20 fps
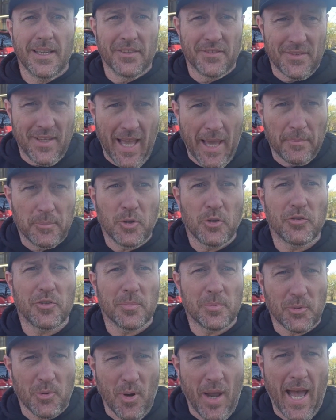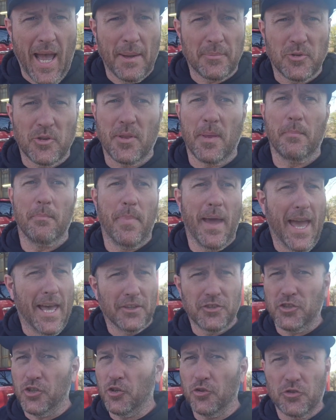It's time to subscribe to the
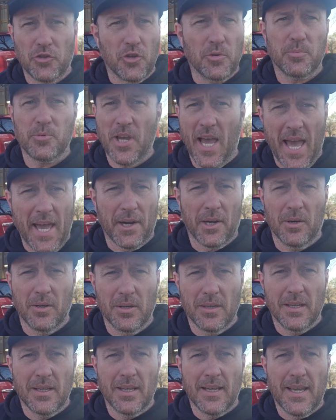best YouTube channel